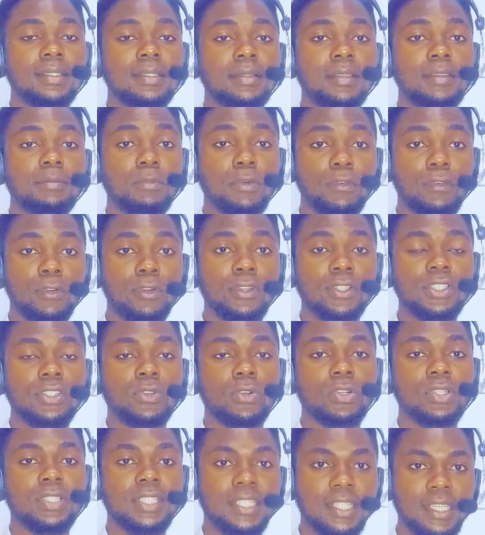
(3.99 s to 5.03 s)

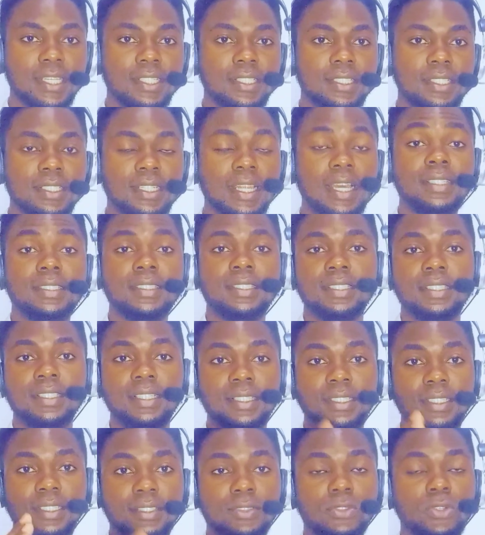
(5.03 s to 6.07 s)
morphological change that
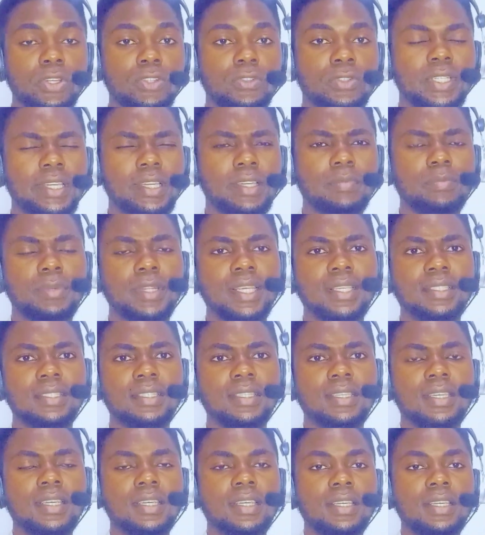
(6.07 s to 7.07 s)
is going to take place